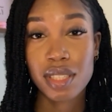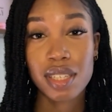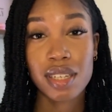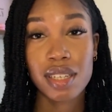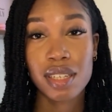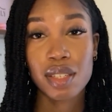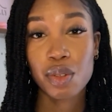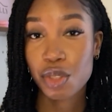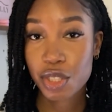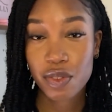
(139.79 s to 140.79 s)
to
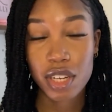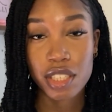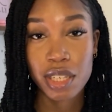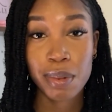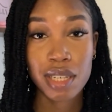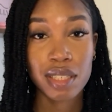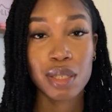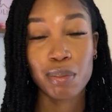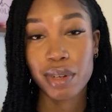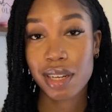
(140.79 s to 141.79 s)
not just first year
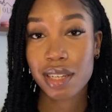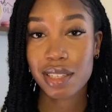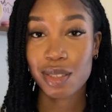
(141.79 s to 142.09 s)
medicine but